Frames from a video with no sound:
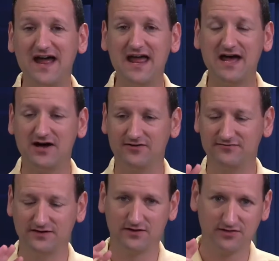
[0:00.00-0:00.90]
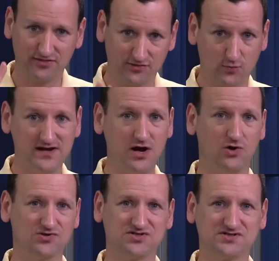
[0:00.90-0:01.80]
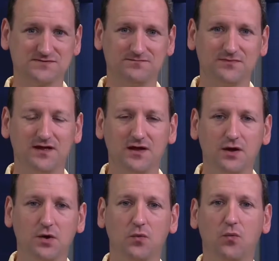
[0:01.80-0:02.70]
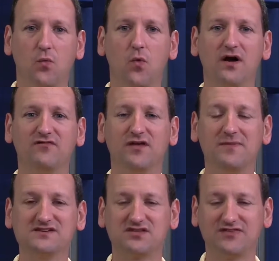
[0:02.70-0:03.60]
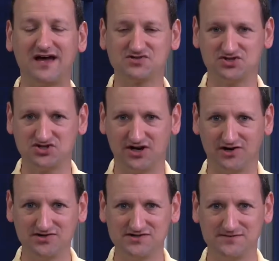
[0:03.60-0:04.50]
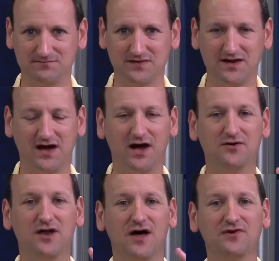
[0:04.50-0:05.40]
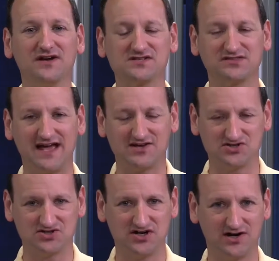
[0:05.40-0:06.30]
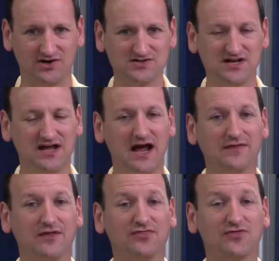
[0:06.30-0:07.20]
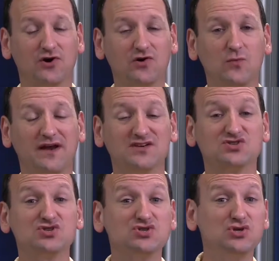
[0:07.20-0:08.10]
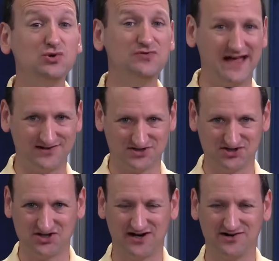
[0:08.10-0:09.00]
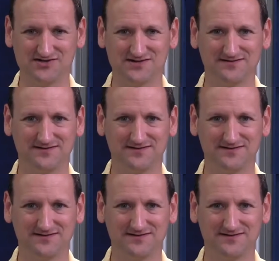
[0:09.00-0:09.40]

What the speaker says: I have 3 hosts, one of them has 1,000 shares, another has 1,000 shares, and the third one has 2,000 shares,